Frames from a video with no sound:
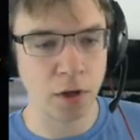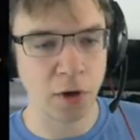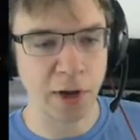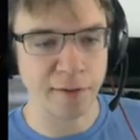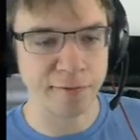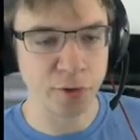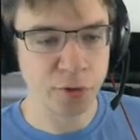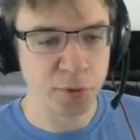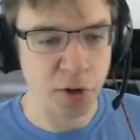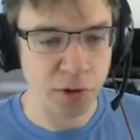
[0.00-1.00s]
Okay,
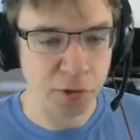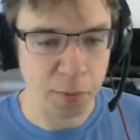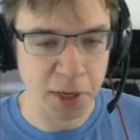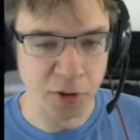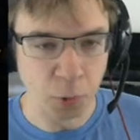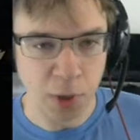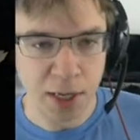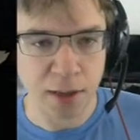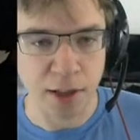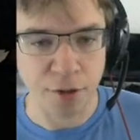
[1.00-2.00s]
Vulnerable also applies
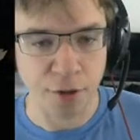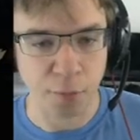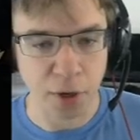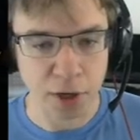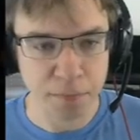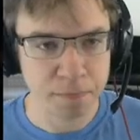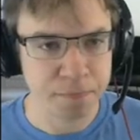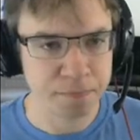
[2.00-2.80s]
Weak. That's super good.